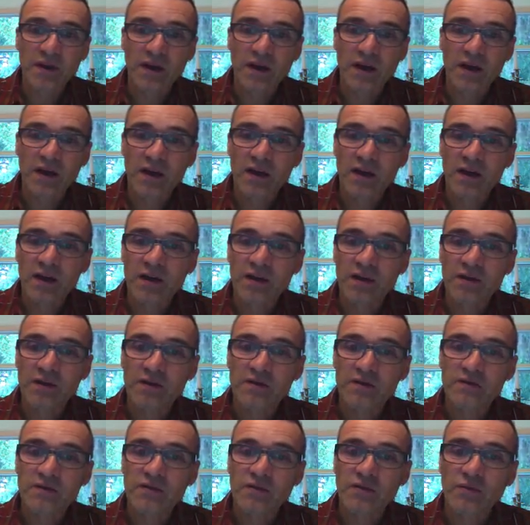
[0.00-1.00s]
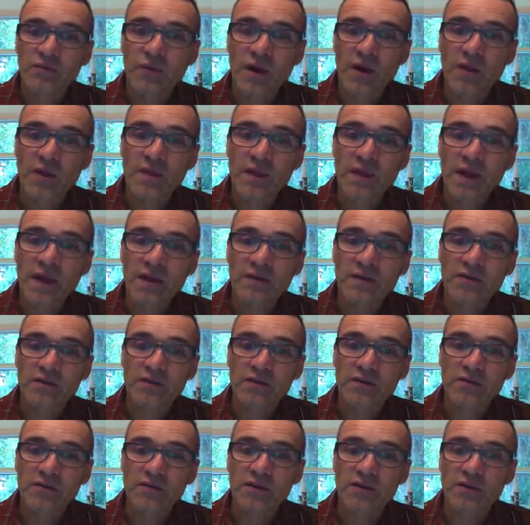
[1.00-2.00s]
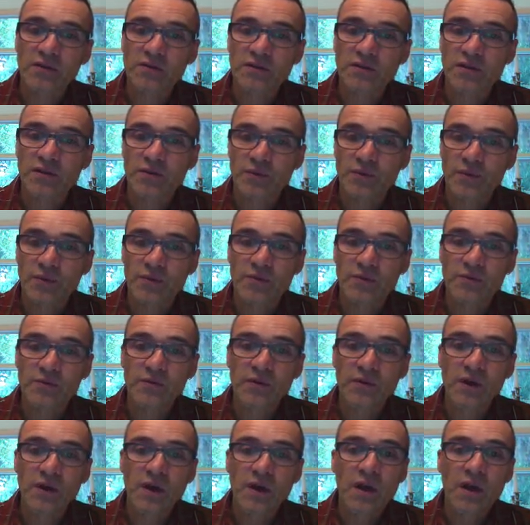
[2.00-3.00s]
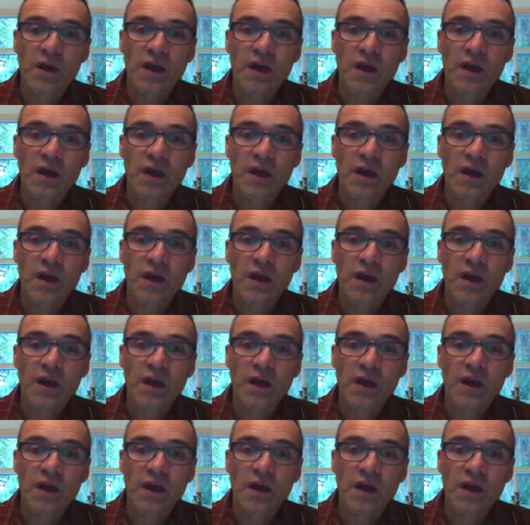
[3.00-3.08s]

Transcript: to run that glucose through.